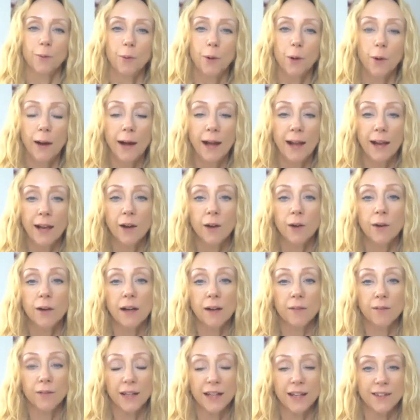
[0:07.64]
Well, hello,
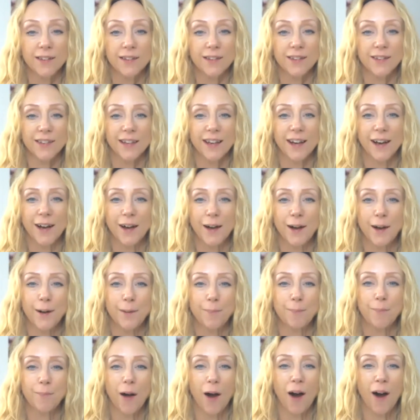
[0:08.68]
lovelies.
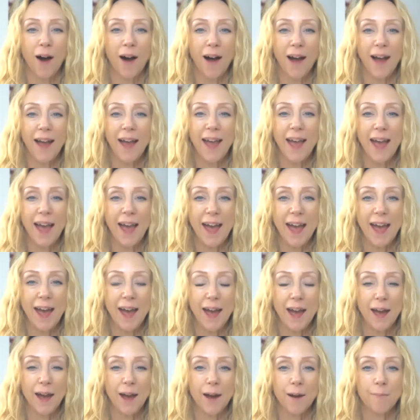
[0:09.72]
I
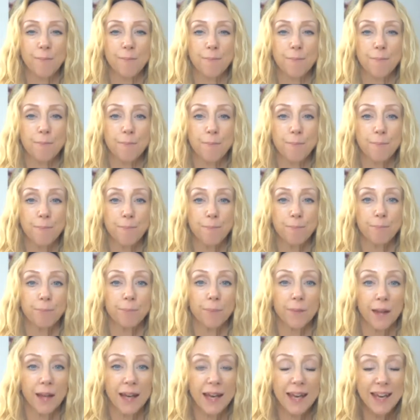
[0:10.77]
am
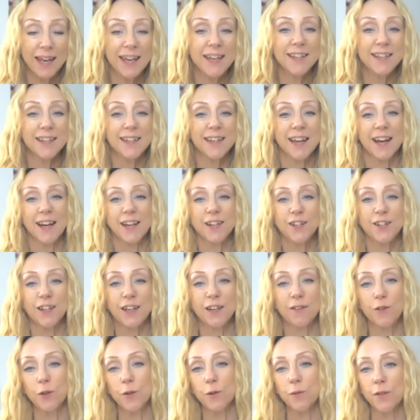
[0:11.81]
here today to
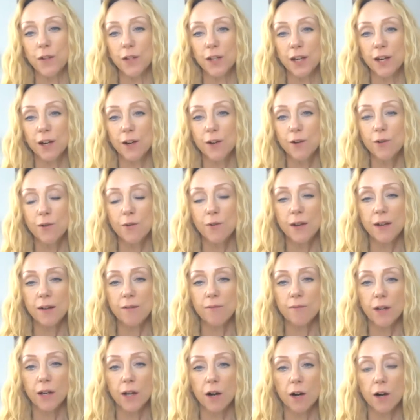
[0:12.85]
give you a video
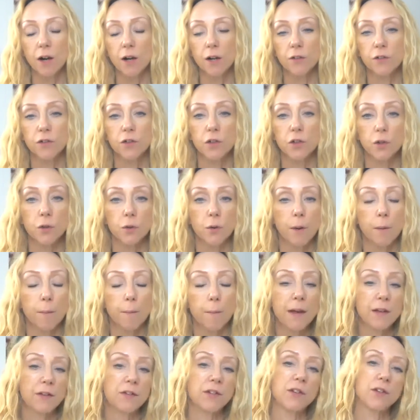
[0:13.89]
in regards to a
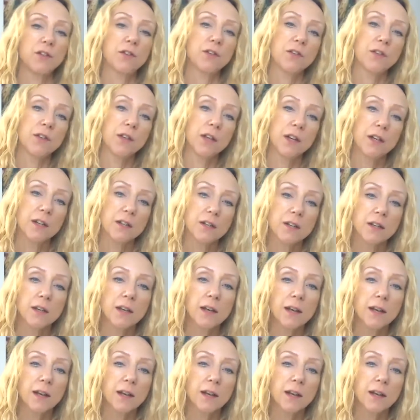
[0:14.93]
message that